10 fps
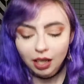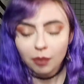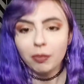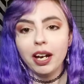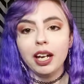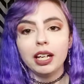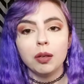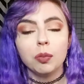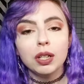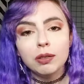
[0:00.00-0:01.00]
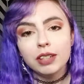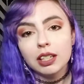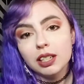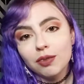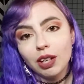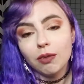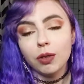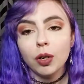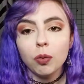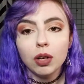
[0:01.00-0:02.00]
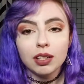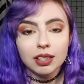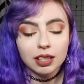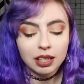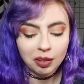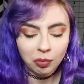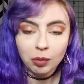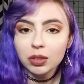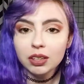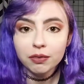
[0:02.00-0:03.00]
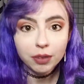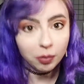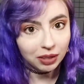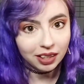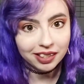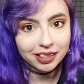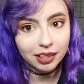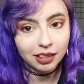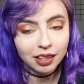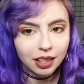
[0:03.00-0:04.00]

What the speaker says: My previous favorite was the Maybelline Fit Me concealer,